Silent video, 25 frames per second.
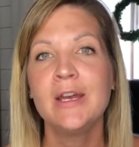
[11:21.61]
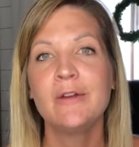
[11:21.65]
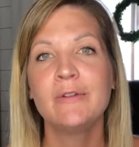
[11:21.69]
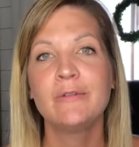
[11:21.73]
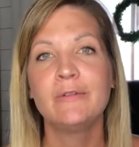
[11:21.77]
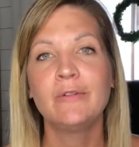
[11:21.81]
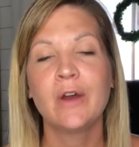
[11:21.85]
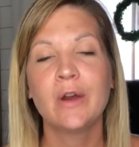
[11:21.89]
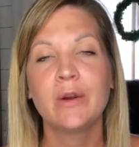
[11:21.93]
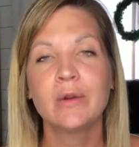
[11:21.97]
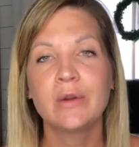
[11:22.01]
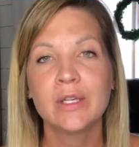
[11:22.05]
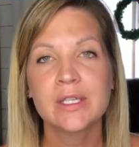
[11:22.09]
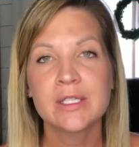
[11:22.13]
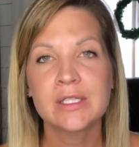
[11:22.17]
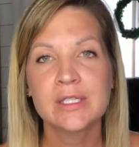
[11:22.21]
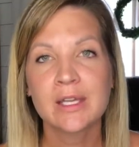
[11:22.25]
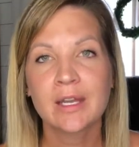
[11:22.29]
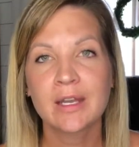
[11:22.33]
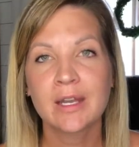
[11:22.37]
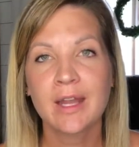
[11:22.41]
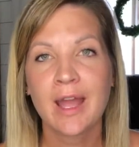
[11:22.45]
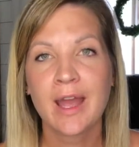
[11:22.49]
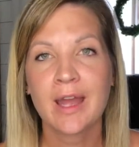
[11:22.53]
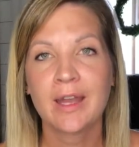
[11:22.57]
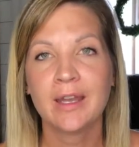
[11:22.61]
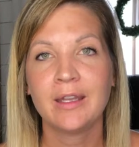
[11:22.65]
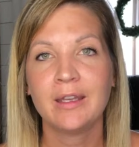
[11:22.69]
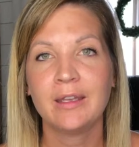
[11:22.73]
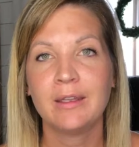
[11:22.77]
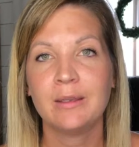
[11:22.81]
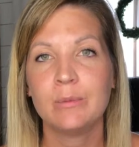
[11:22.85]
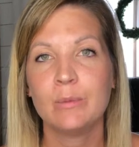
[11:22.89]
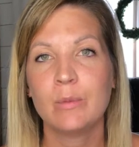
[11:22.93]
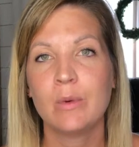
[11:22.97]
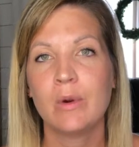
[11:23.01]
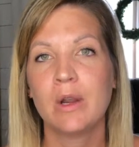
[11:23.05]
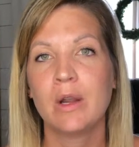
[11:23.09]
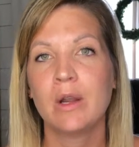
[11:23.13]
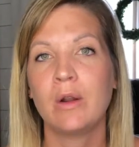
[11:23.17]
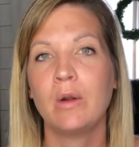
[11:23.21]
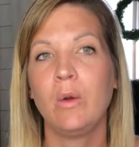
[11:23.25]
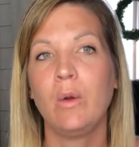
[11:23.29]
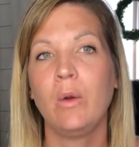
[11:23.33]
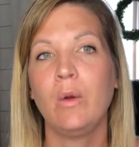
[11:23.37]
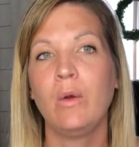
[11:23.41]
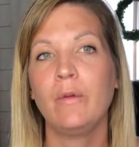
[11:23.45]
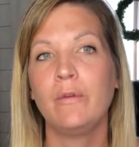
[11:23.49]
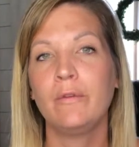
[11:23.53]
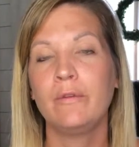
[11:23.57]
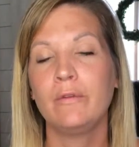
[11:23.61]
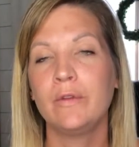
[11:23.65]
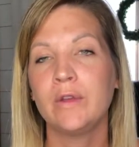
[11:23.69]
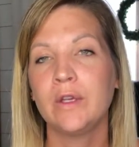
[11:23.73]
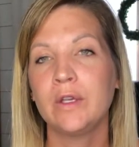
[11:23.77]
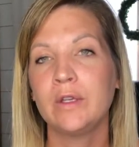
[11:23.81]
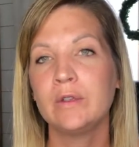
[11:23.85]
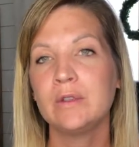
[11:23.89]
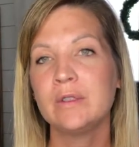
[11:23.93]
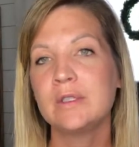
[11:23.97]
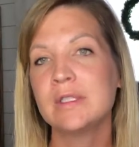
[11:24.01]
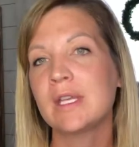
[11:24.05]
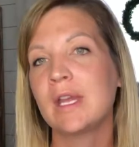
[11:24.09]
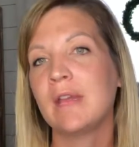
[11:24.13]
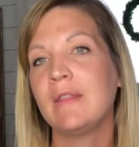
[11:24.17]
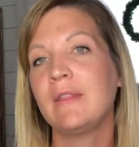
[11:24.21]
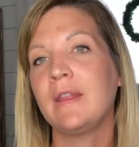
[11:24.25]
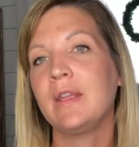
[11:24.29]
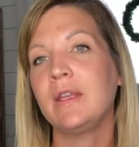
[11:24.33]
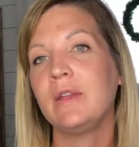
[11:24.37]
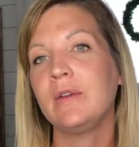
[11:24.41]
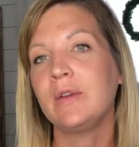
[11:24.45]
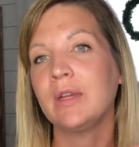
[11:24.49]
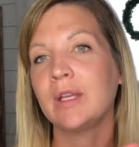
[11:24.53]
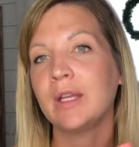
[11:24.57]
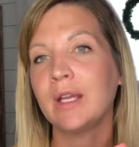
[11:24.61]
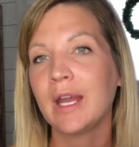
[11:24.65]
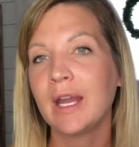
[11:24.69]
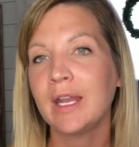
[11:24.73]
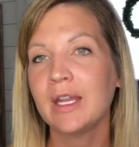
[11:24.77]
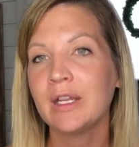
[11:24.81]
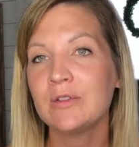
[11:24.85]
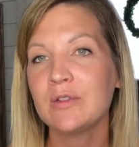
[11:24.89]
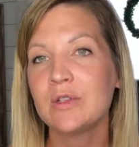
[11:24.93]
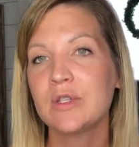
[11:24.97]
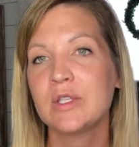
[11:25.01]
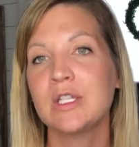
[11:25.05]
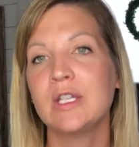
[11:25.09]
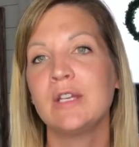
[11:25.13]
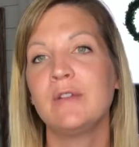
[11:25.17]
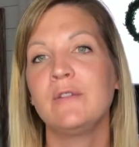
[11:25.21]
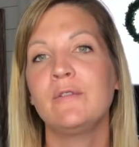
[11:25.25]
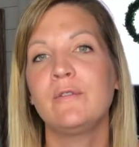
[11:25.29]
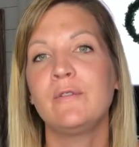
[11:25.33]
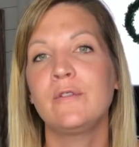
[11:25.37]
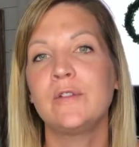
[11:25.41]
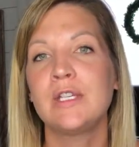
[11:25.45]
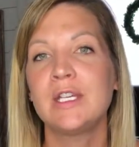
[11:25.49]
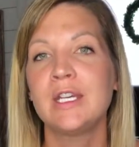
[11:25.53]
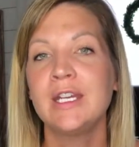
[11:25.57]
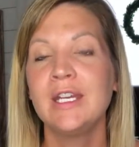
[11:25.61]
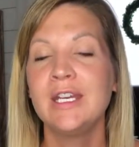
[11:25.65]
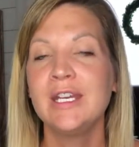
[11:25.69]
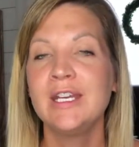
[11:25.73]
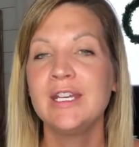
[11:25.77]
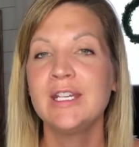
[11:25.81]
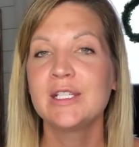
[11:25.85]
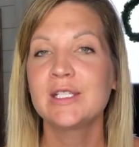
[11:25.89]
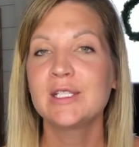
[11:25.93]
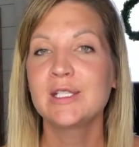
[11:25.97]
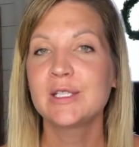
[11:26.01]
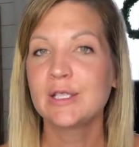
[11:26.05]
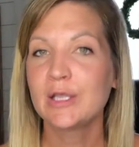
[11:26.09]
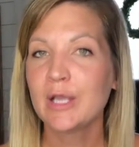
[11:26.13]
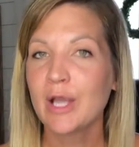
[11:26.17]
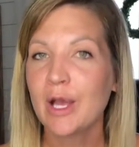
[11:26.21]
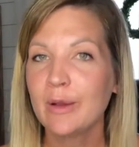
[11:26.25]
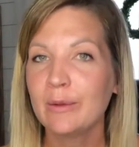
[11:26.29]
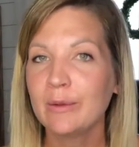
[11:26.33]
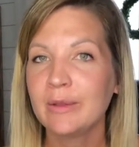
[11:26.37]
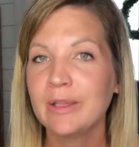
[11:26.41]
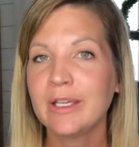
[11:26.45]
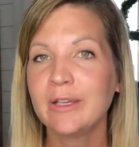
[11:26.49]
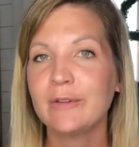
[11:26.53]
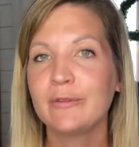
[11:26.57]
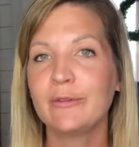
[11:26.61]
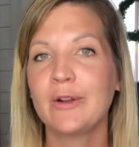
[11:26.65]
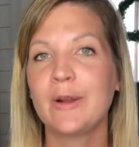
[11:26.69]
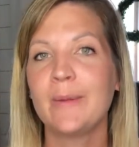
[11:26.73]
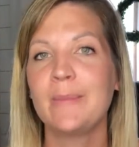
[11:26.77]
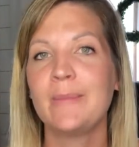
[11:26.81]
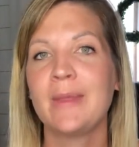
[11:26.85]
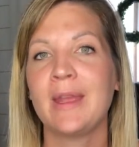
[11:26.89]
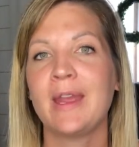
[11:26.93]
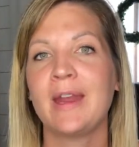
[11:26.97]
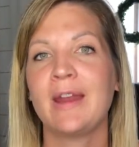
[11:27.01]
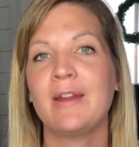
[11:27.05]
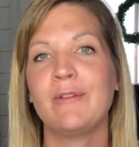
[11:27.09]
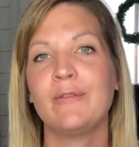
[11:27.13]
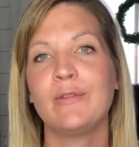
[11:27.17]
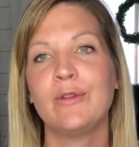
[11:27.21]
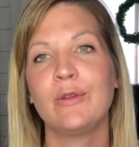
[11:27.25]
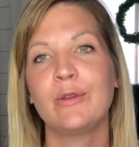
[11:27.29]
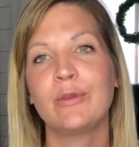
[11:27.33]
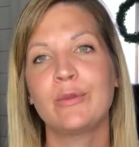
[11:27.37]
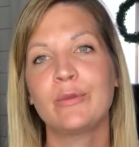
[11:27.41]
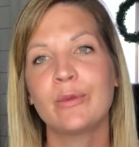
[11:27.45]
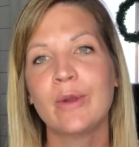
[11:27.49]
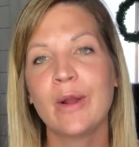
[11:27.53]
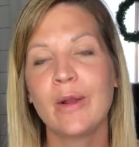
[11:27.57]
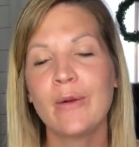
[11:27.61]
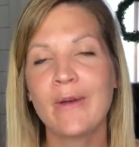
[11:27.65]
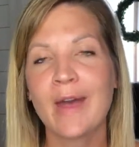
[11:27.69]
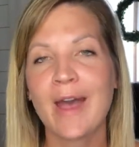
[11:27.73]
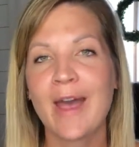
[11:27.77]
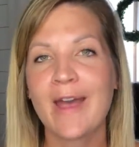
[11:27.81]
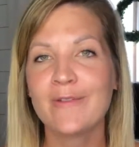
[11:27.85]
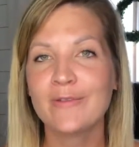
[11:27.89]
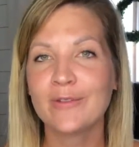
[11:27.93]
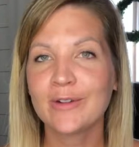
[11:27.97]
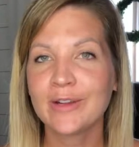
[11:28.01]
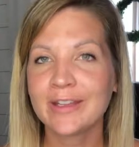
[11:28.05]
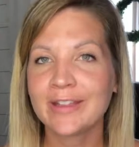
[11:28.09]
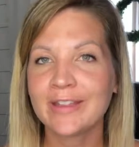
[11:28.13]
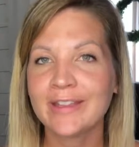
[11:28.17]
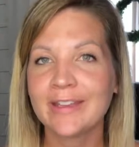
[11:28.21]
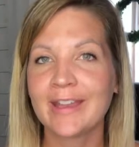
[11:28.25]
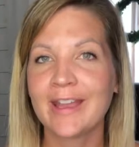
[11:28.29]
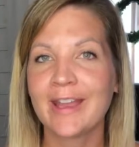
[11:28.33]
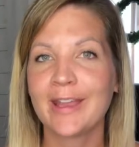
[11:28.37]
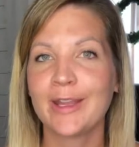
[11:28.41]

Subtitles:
focus on adding in more whole foods, and then you can kind of shift slowly from there. If you throw everything